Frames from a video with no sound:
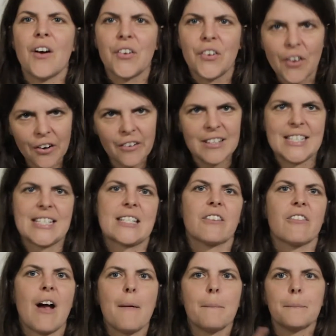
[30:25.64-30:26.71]
on her
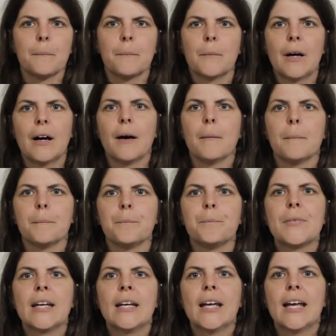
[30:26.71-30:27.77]
Instagram.
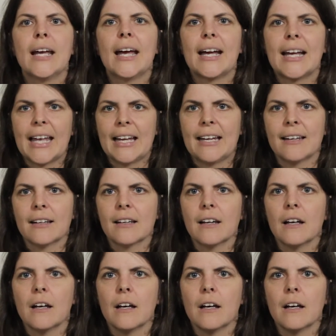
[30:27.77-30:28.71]
Again,